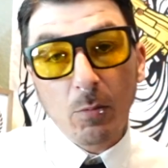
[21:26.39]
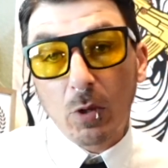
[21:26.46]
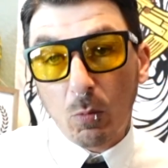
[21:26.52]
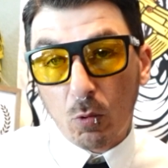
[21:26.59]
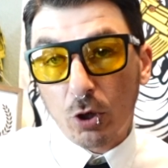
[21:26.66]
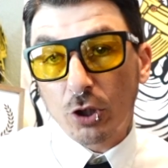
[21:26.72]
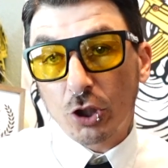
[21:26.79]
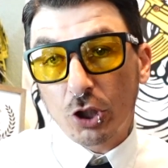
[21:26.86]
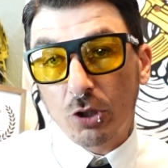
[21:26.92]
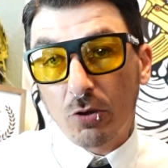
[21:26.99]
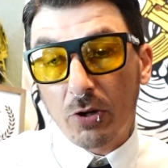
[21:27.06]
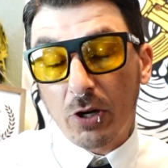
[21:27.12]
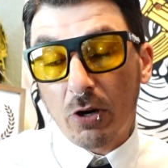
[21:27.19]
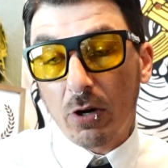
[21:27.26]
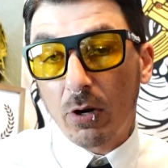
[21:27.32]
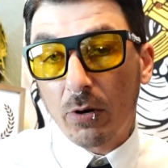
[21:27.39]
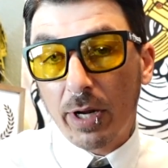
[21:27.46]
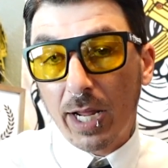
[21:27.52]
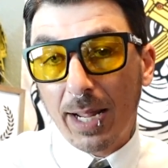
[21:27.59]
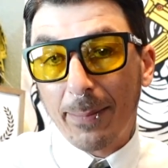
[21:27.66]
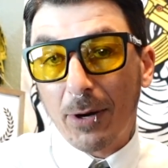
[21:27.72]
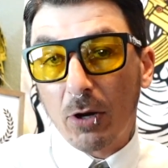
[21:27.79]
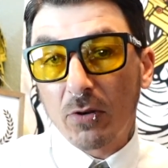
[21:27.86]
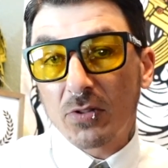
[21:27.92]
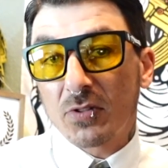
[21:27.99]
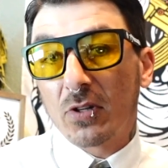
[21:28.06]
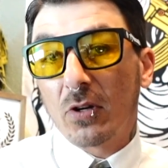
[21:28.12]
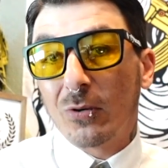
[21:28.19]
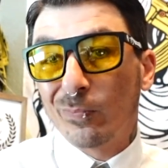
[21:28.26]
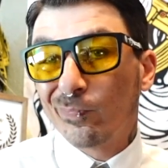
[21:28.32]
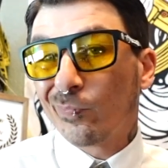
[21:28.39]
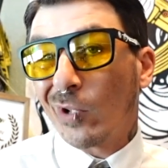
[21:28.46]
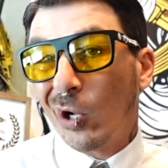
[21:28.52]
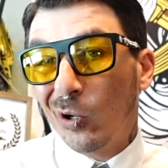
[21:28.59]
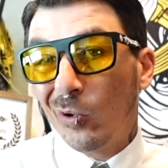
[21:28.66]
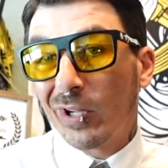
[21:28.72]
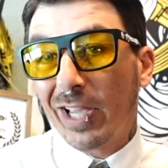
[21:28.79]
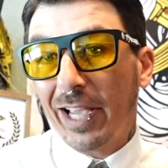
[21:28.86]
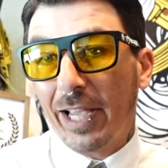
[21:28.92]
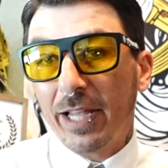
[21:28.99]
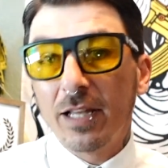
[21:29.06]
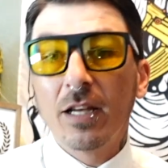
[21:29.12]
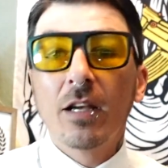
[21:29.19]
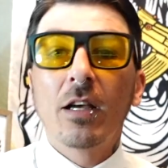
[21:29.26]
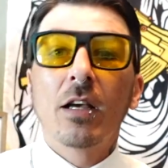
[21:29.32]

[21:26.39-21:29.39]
we weren't shooting our own ammo, so okay.